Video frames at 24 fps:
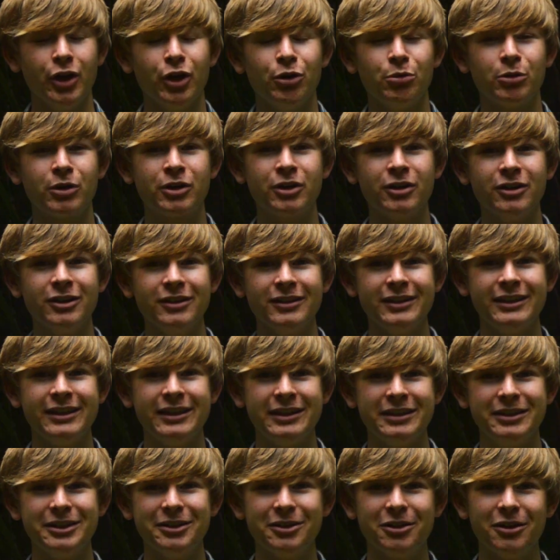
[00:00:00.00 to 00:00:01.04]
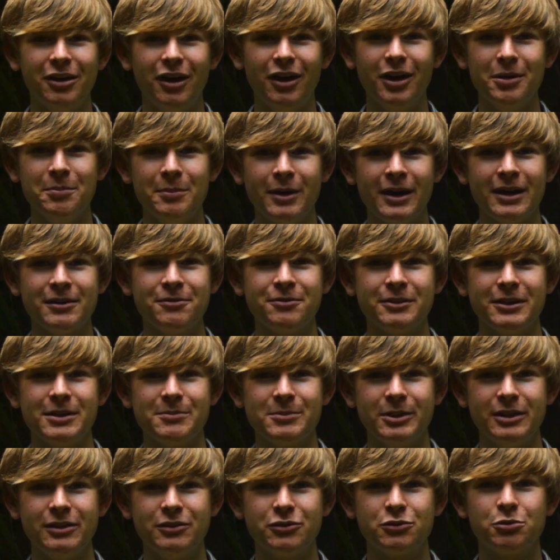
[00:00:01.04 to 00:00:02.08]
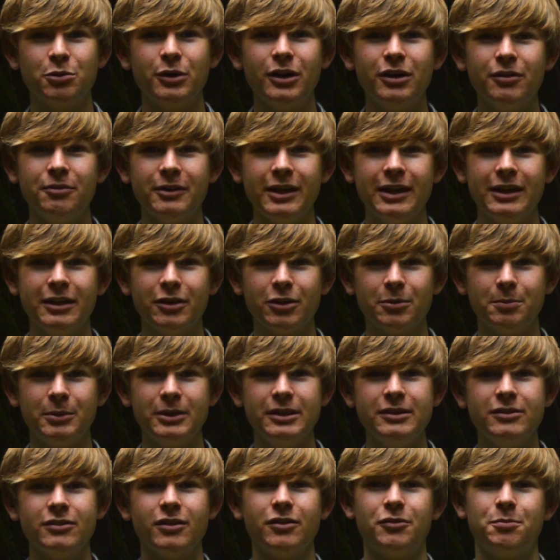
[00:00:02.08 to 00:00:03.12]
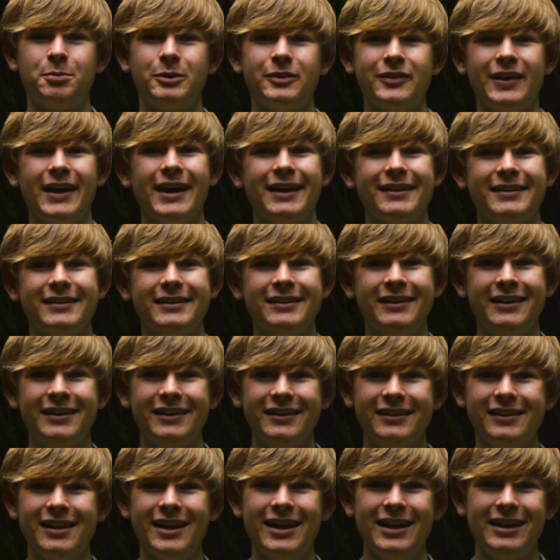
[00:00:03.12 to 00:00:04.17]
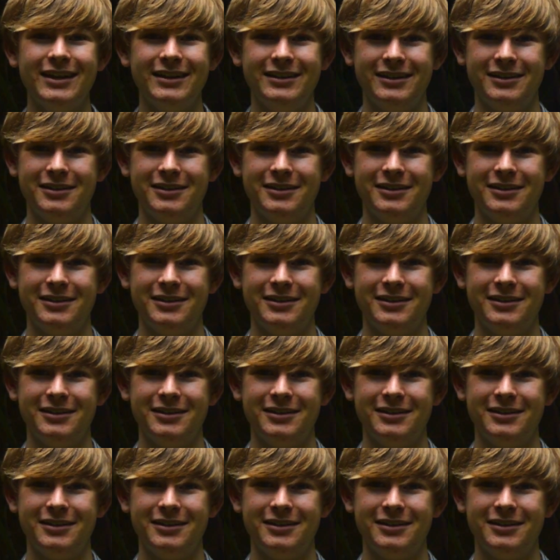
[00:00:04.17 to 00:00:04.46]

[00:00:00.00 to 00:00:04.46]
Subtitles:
We're currently here on my family's 12-acre piece of protected land.